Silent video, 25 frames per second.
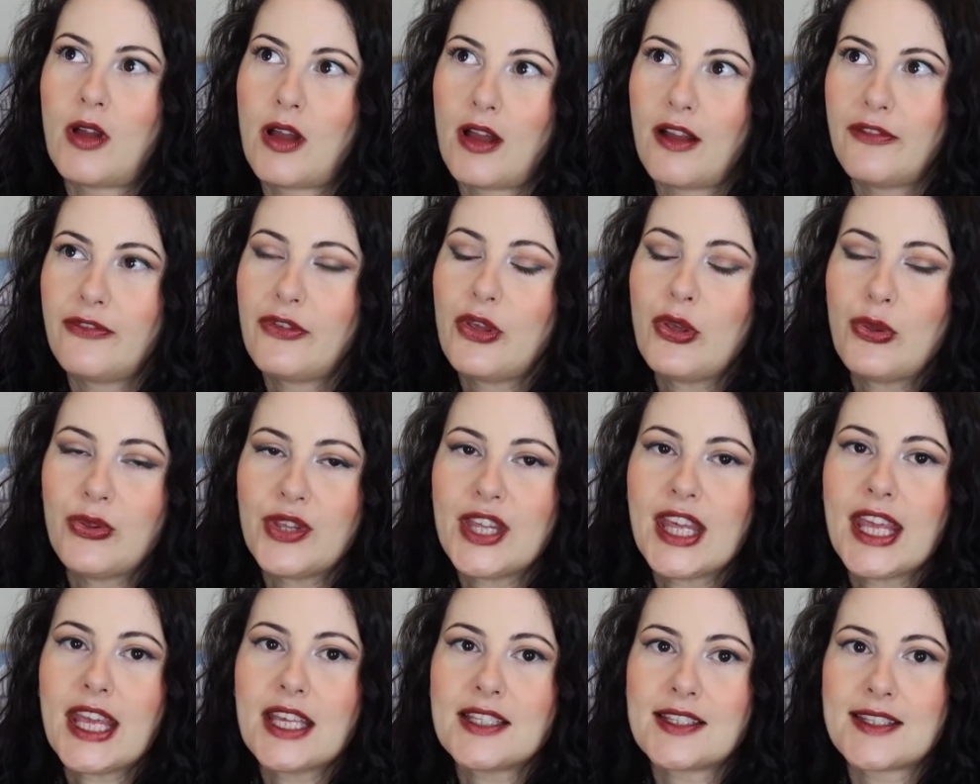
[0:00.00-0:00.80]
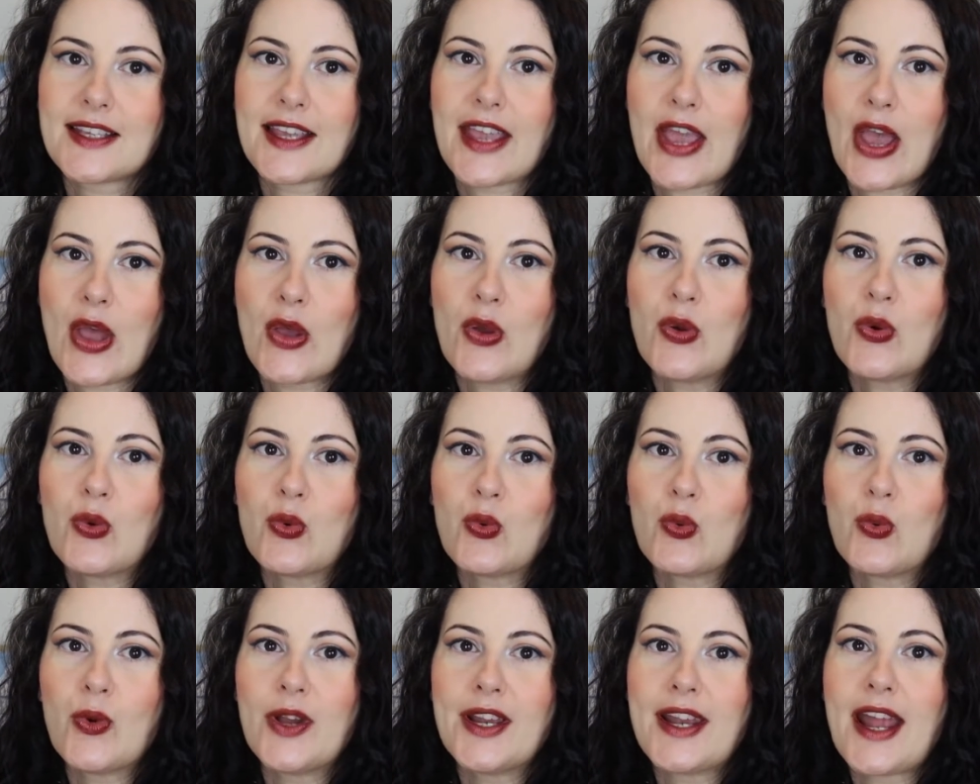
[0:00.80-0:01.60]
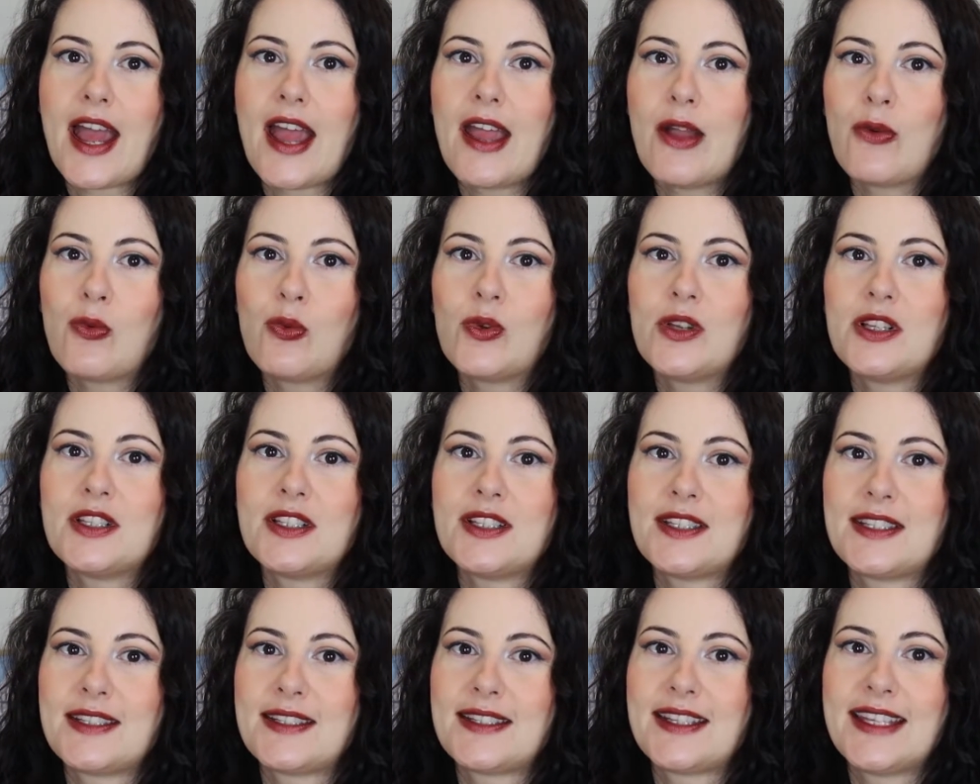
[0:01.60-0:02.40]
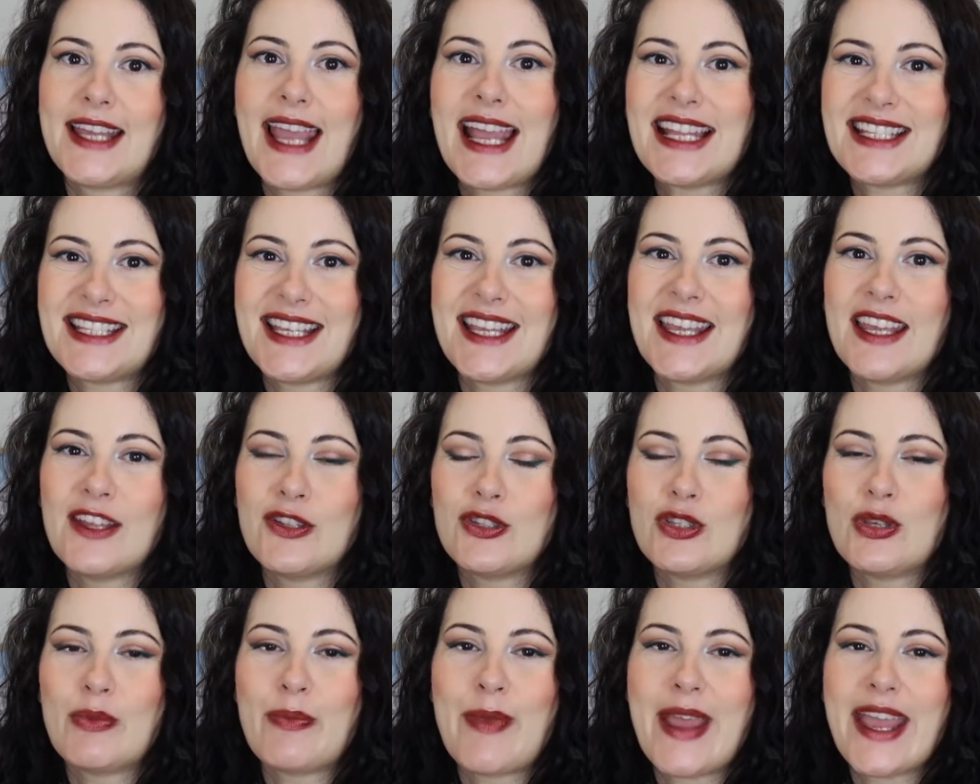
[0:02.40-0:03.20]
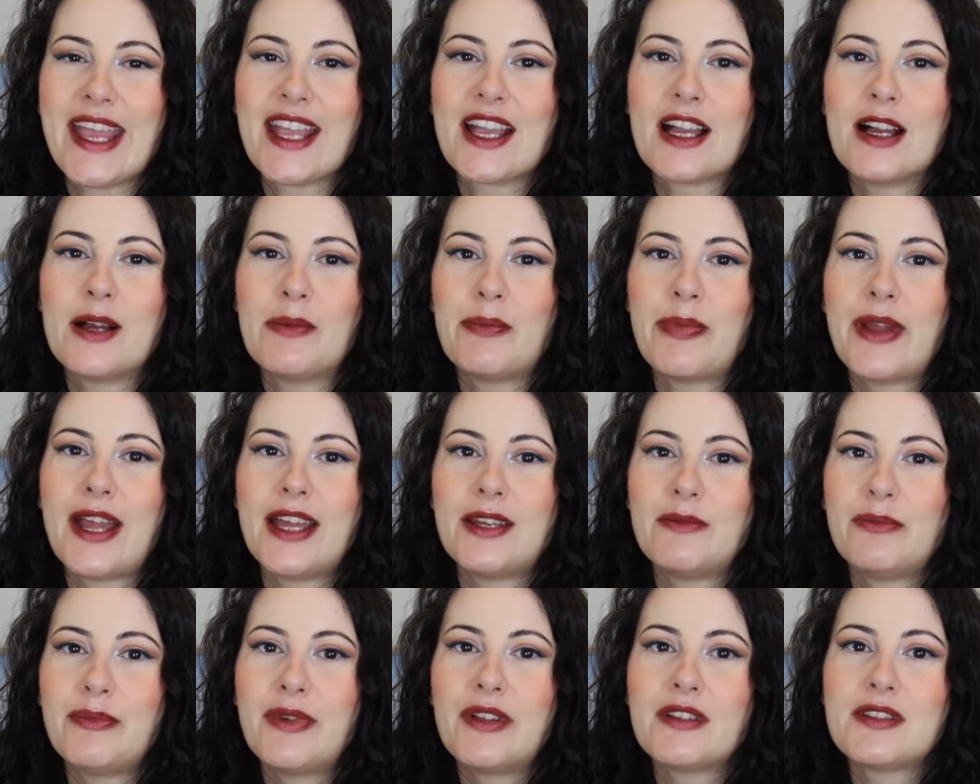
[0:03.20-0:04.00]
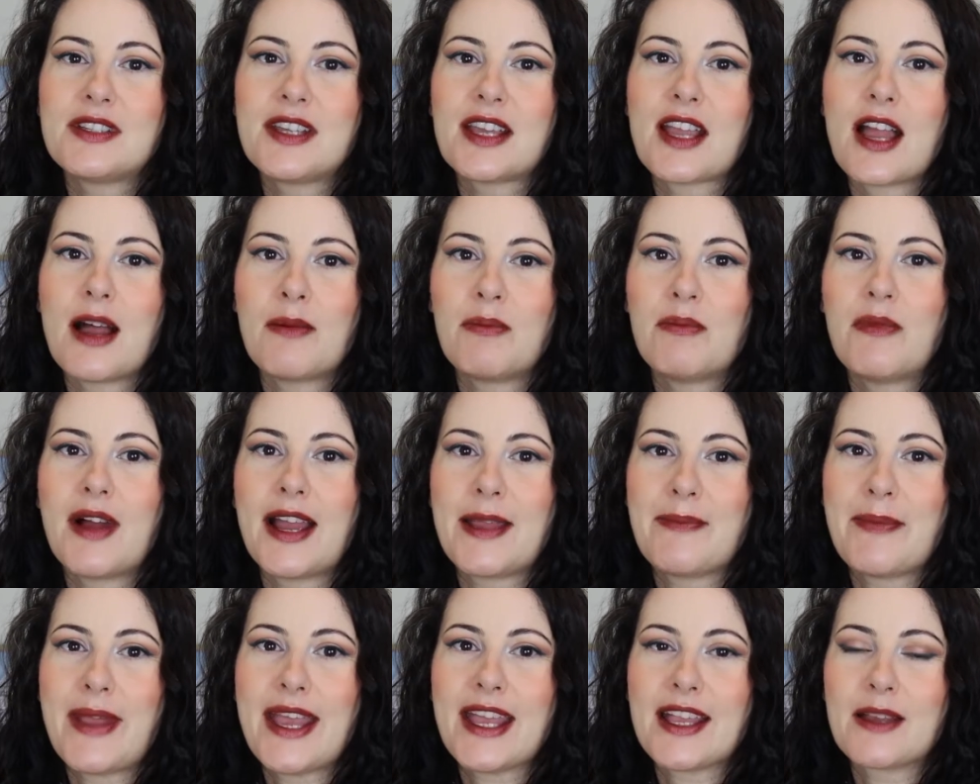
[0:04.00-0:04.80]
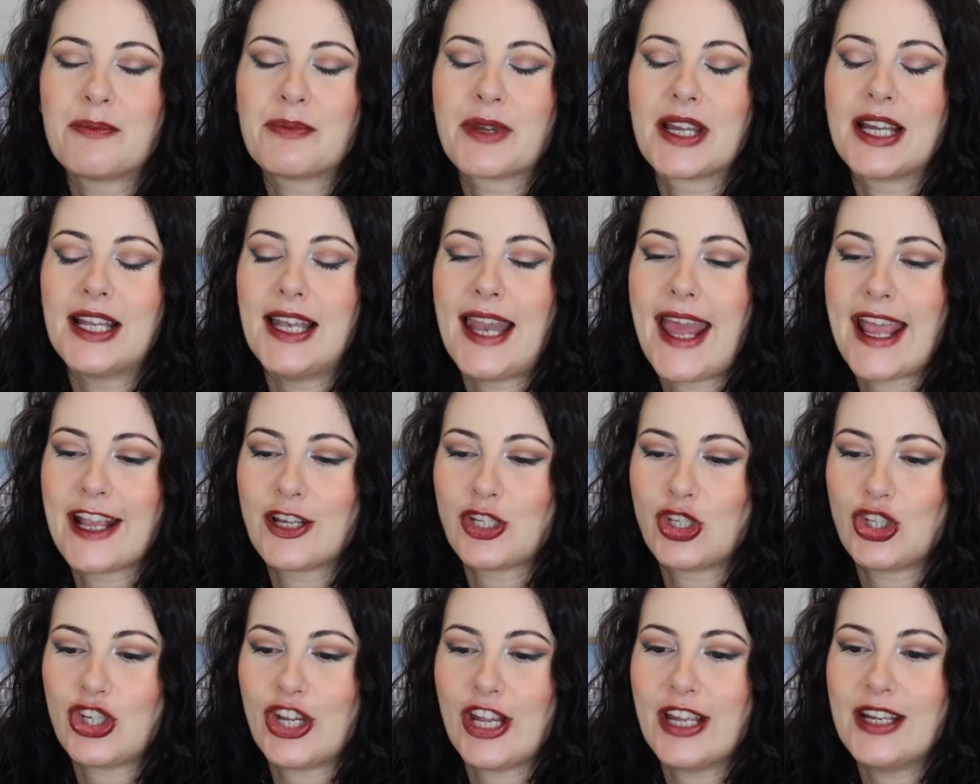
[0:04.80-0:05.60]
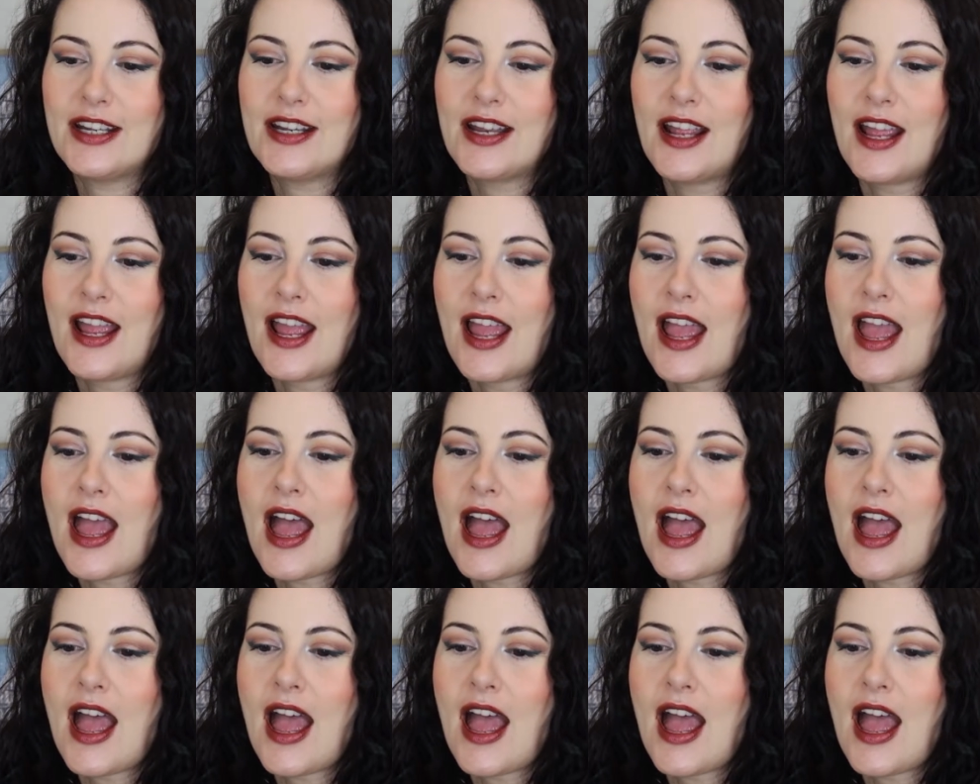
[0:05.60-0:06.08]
A few years ago, when I was getting into makeup and building up my makeup collection,